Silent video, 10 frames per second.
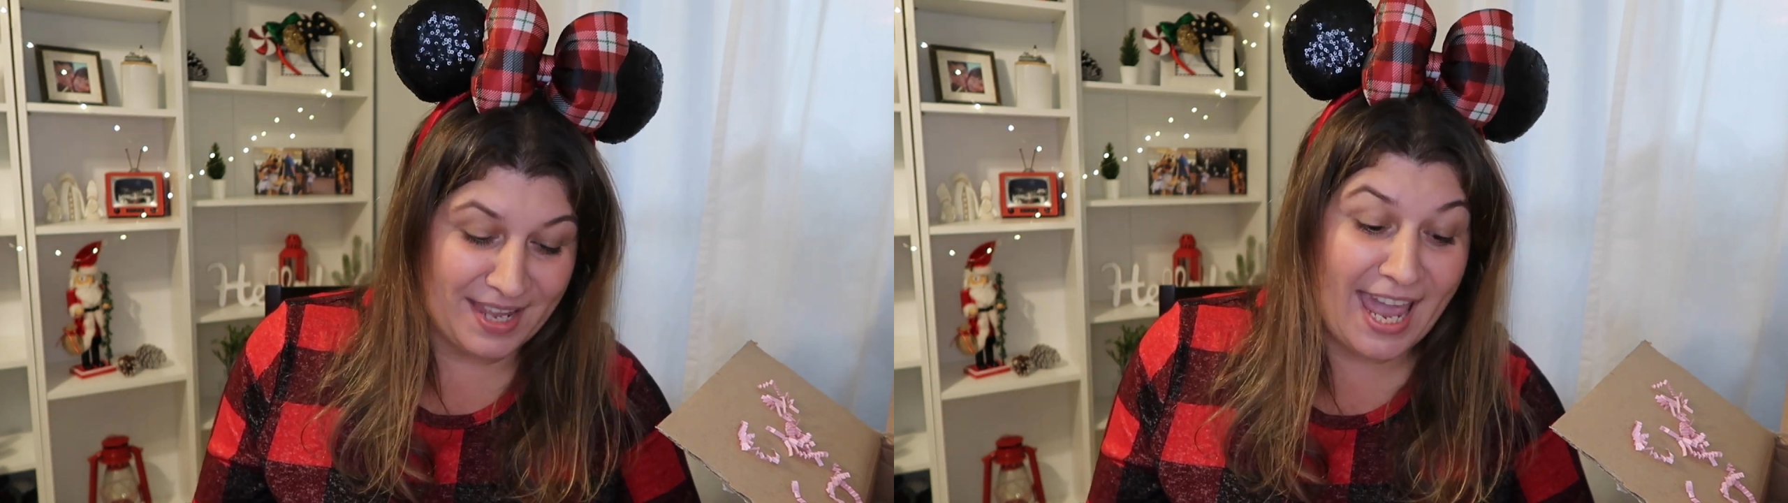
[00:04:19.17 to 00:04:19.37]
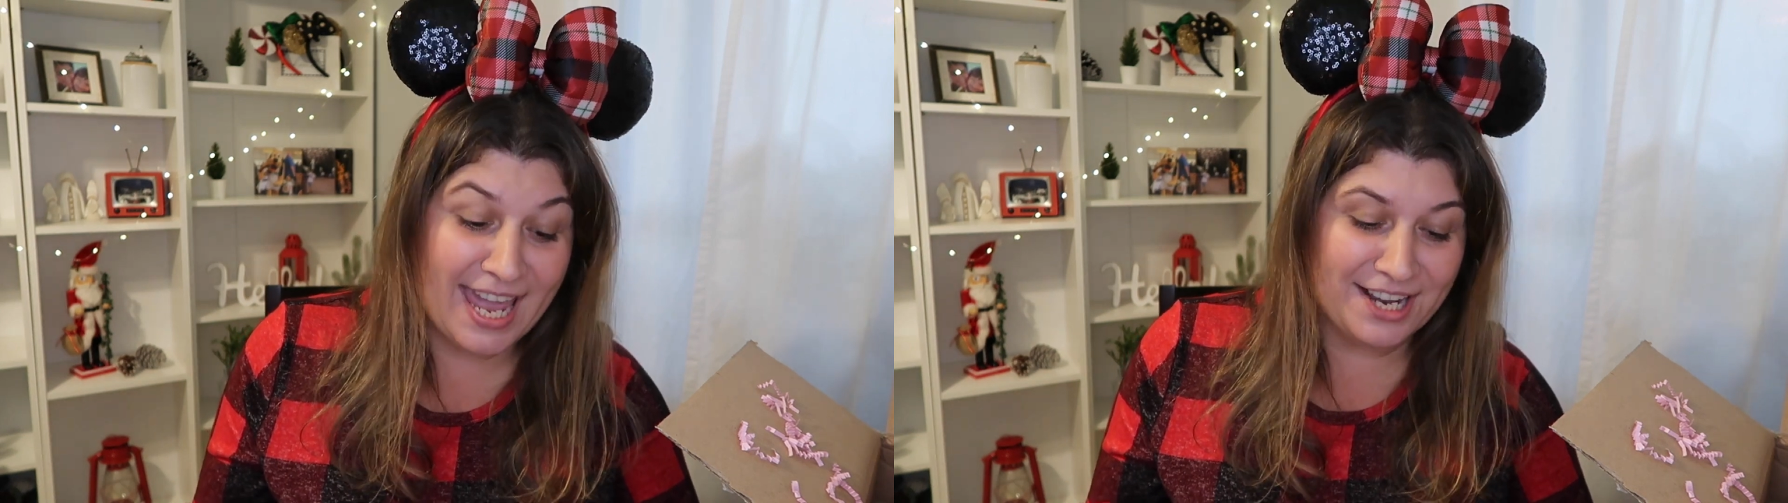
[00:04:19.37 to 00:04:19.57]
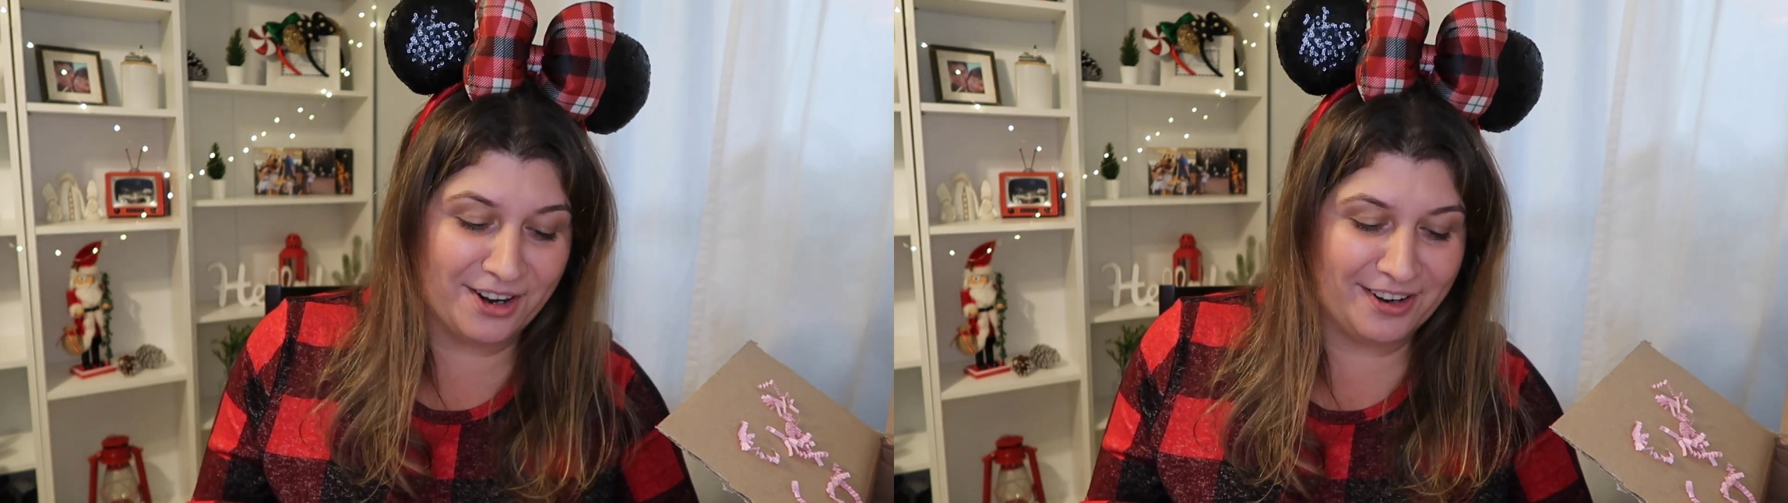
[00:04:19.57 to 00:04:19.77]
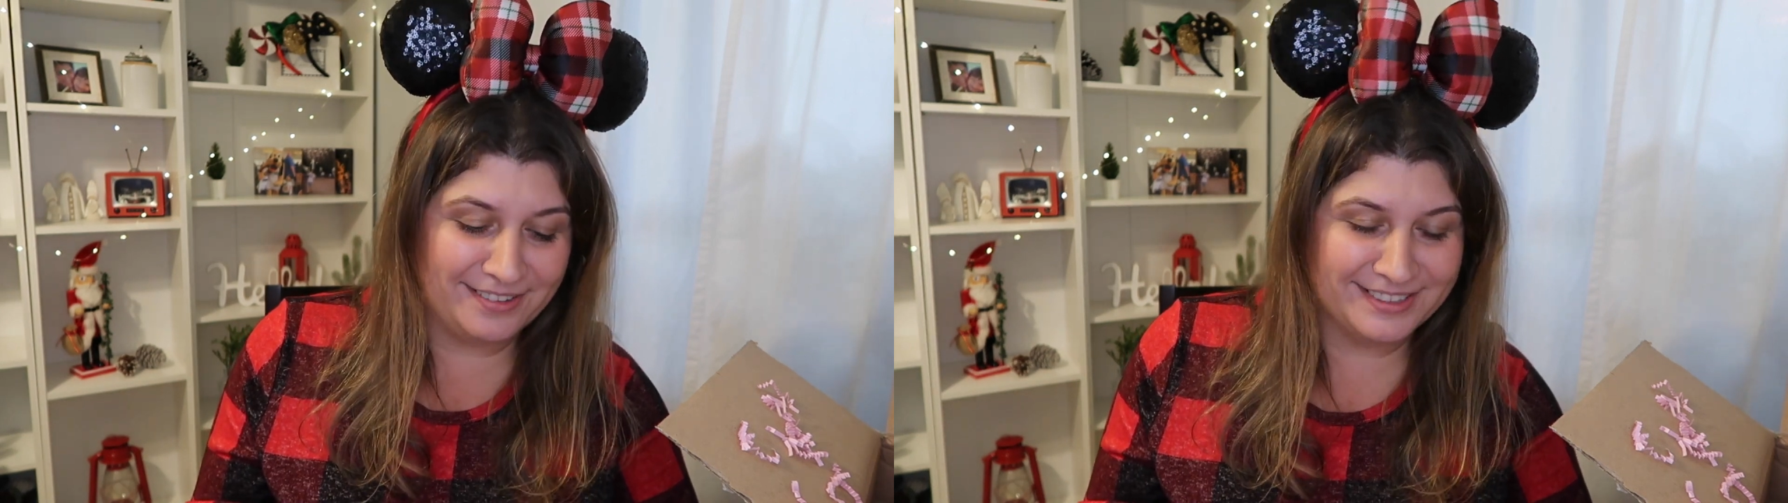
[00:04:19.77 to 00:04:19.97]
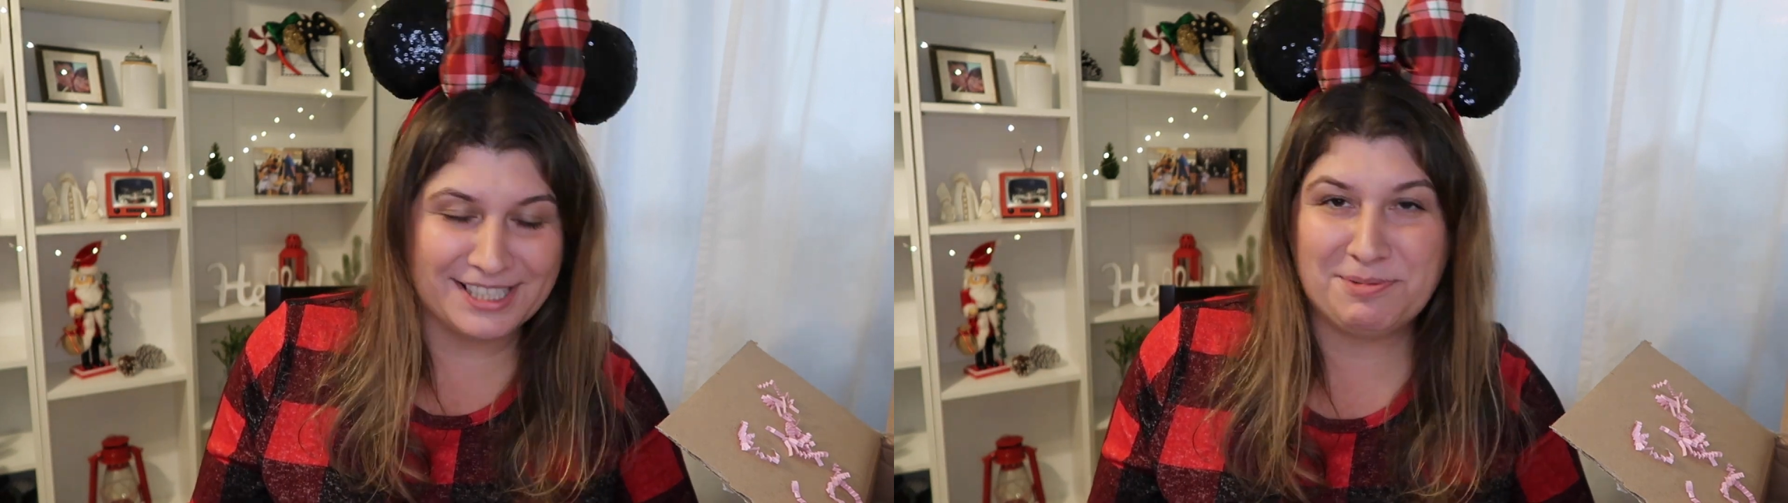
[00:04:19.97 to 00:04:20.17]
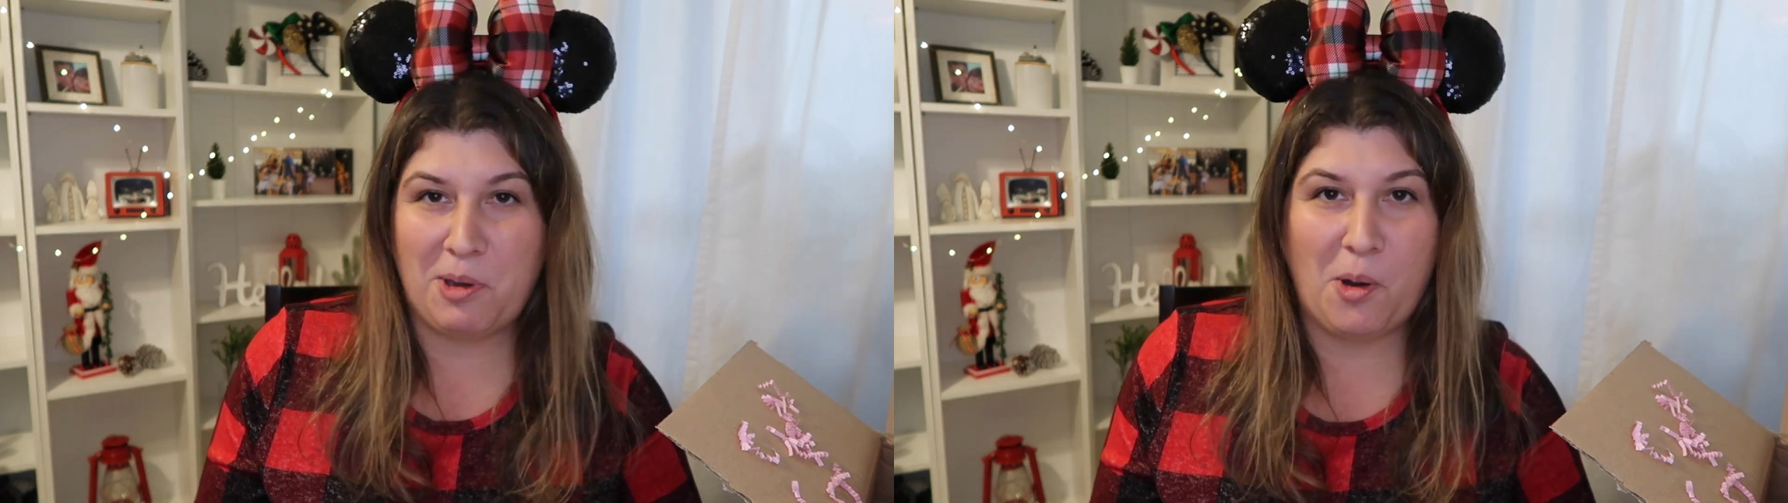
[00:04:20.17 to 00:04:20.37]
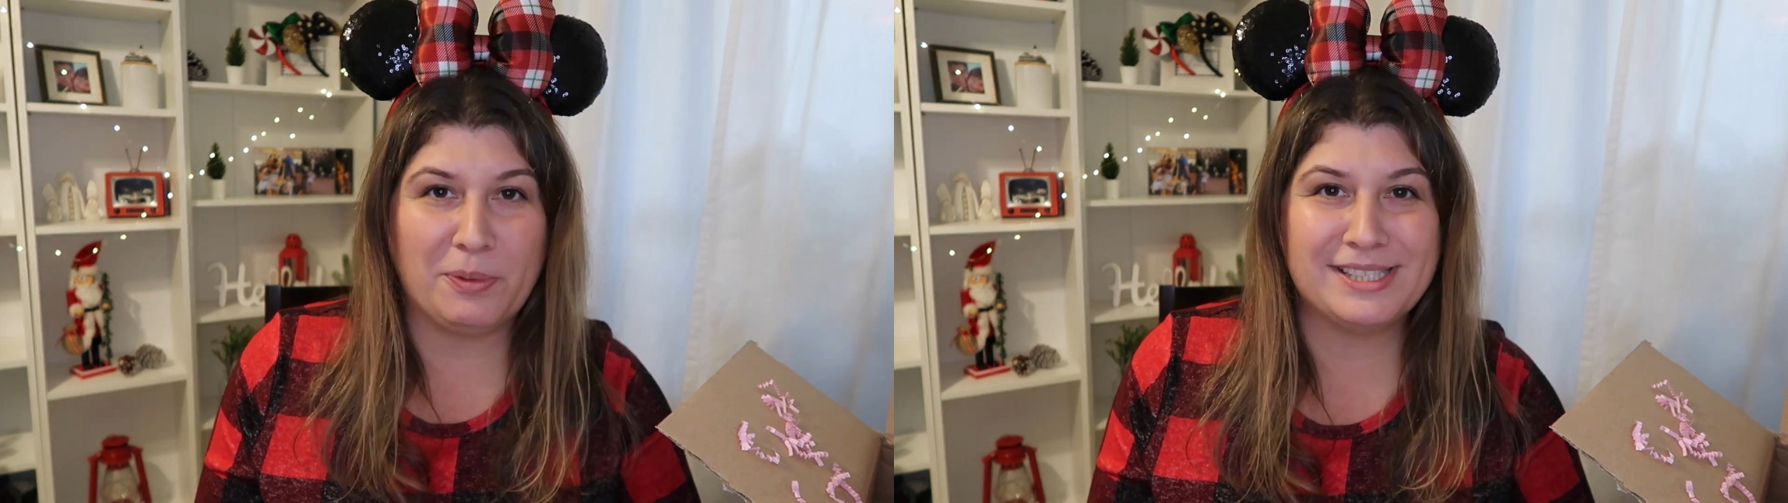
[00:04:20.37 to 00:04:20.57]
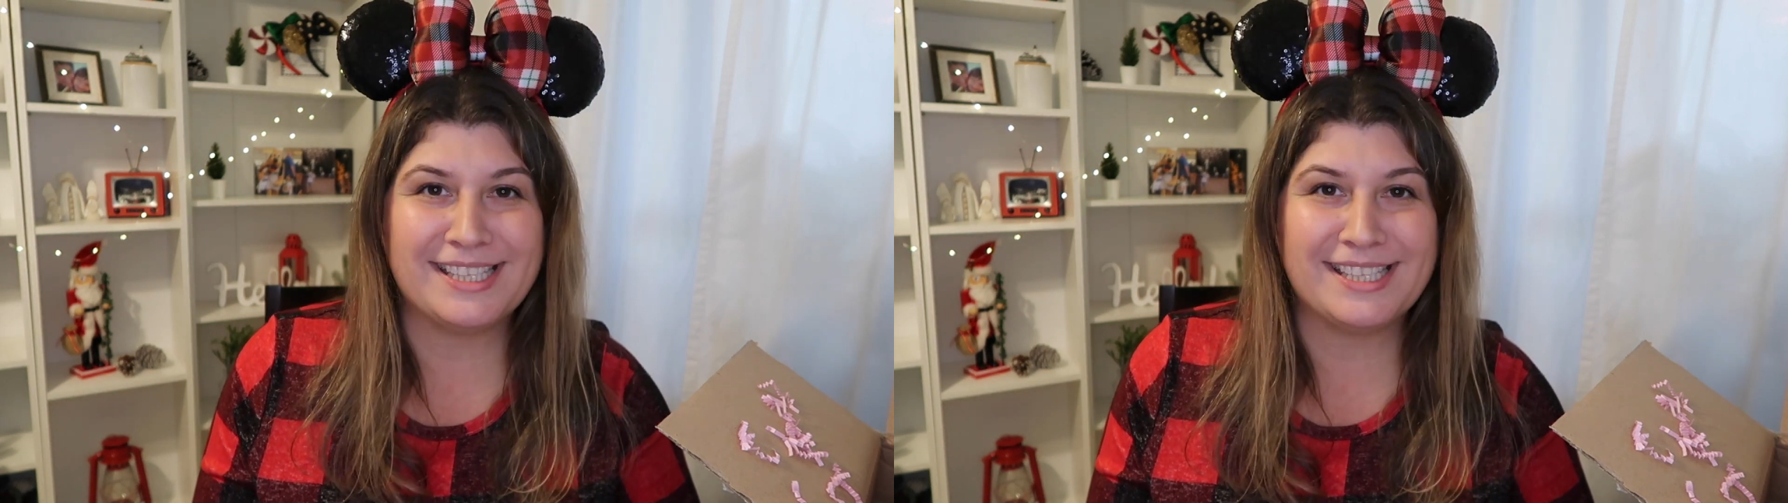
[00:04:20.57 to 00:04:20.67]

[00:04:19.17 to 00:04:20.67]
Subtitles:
hey girl, because we always